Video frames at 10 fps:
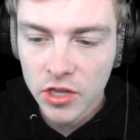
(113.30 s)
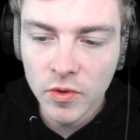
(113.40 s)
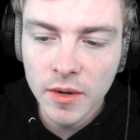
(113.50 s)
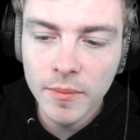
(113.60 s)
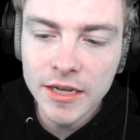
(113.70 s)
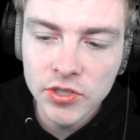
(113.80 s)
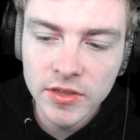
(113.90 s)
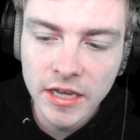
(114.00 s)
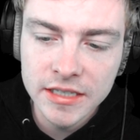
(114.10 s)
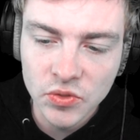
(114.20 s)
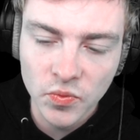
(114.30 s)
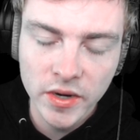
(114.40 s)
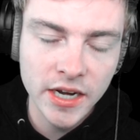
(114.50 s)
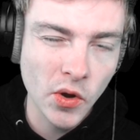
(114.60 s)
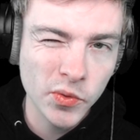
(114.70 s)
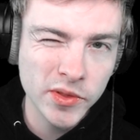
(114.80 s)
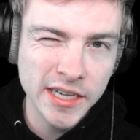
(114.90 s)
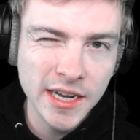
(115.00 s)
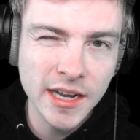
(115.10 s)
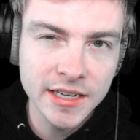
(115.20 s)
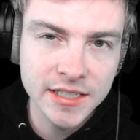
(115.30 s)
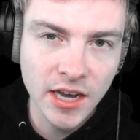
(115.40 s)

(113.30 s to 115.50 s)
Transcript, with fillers: You wanna make sure that this read only is